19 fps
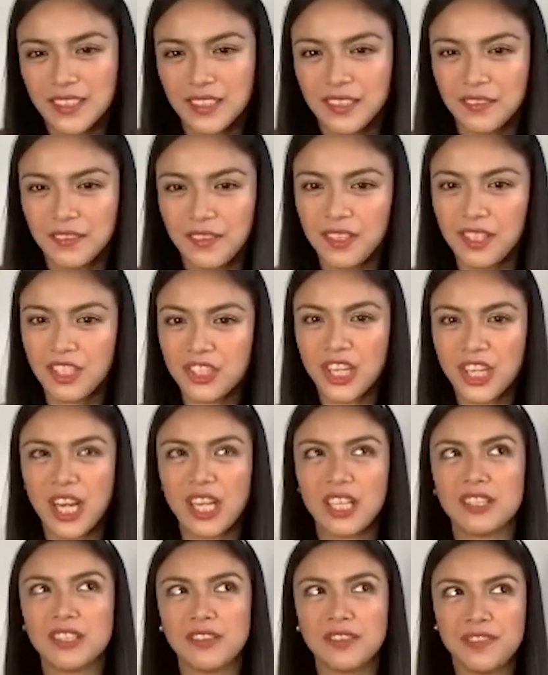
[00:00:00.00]
for the
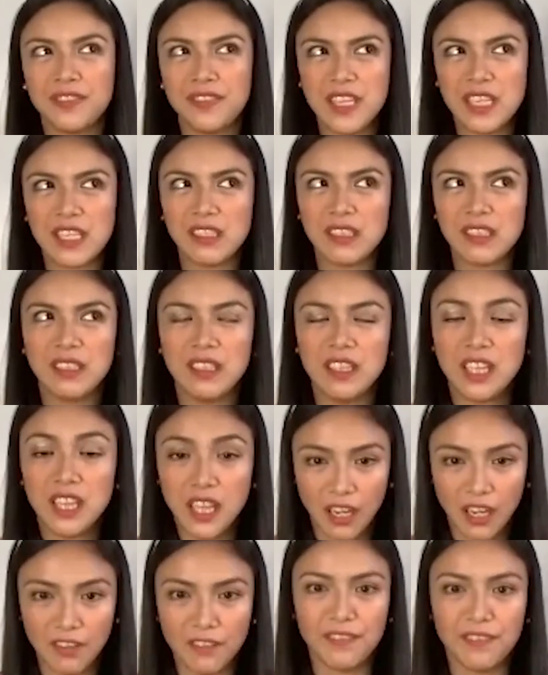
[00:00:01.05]
child to feel
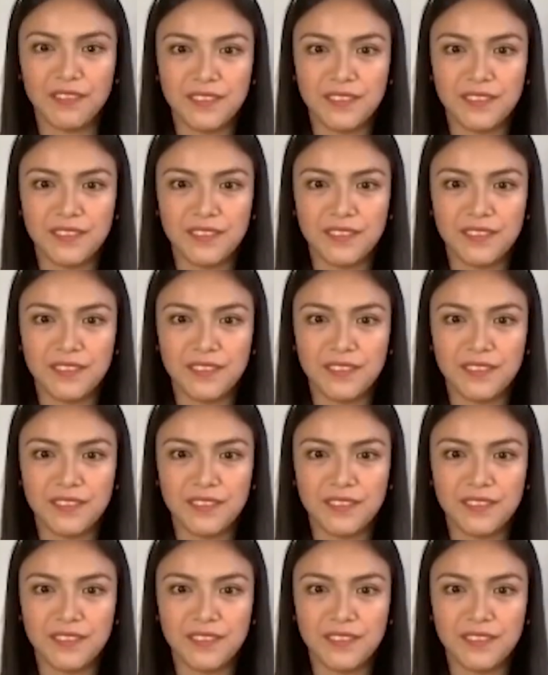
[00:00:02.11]
love.